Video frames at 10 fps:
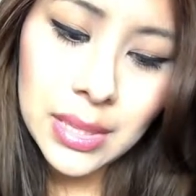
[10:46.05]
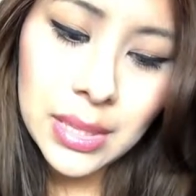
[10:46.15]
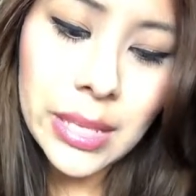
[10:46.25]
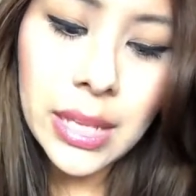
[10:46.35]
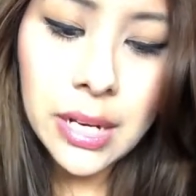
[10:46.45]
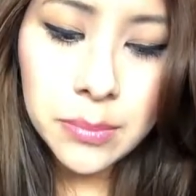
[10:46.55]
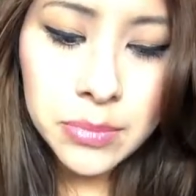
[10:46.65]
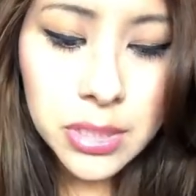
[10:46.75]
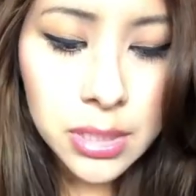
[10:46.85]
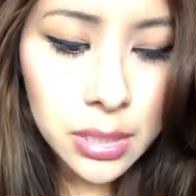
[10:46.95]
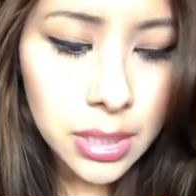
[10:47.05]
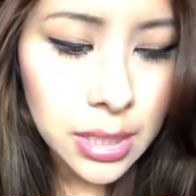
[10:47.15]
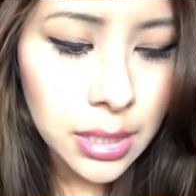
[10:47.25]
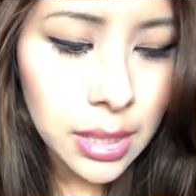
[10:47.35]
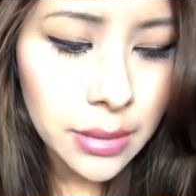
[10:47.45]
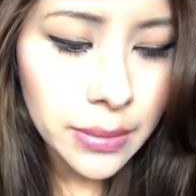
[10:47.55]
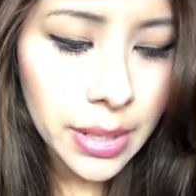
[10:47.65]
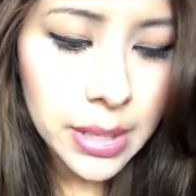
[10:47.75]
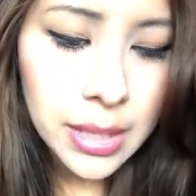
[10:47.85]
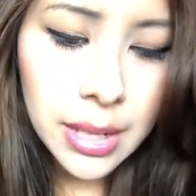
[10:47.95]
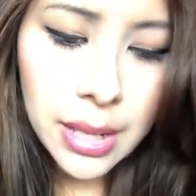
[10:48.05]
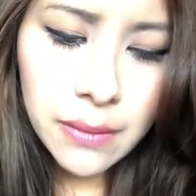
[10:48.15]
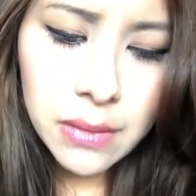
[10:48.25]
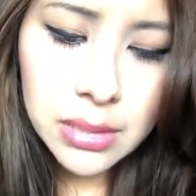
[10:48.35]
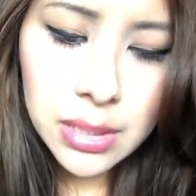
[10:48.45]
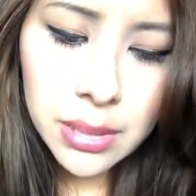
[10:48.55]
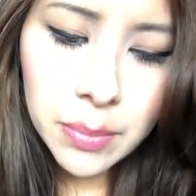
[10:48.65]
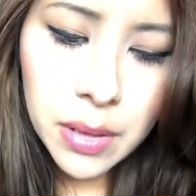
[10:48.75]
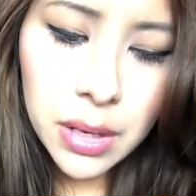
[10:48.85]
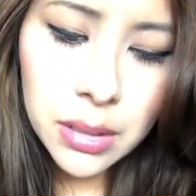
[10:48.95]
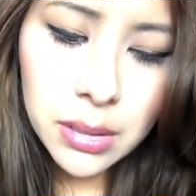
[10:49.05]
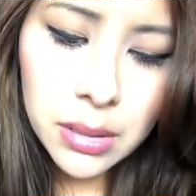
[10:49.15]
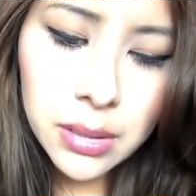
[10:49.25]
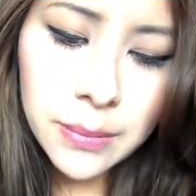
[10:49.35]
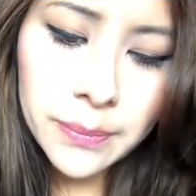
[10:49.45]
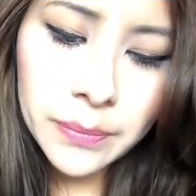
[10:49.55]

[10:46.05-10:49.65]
then I'm just gonna look like a clown and then I have this lip color